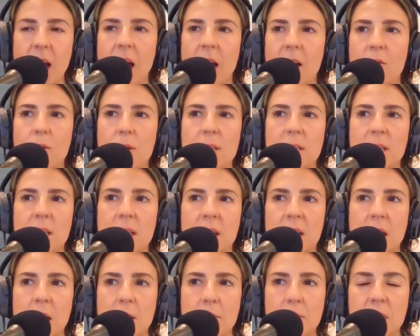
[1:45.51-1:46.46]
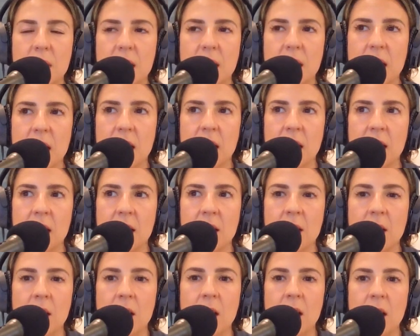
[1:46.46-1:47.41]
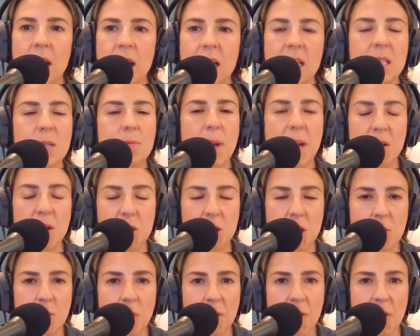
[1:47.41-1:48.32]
Have we seen an uptick in expansion